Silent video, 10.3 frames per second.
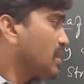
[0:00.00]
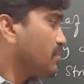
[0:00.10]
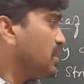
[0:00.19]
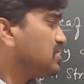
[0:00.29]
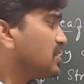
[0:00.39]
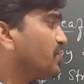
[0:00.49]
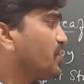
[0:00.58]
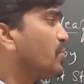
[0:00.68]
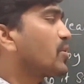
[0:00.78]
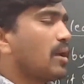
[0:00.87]
Means a
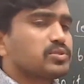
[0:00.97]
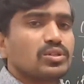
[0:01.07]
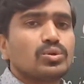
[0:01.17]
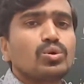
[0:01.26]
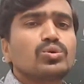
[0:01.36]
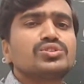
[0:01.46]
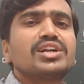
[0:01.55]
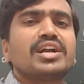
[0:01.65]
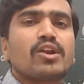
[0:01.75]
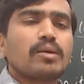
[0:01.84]
few drops, 2 to
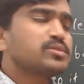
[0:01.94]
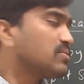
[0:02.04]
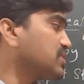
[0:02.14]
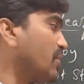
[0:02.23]
3 drops of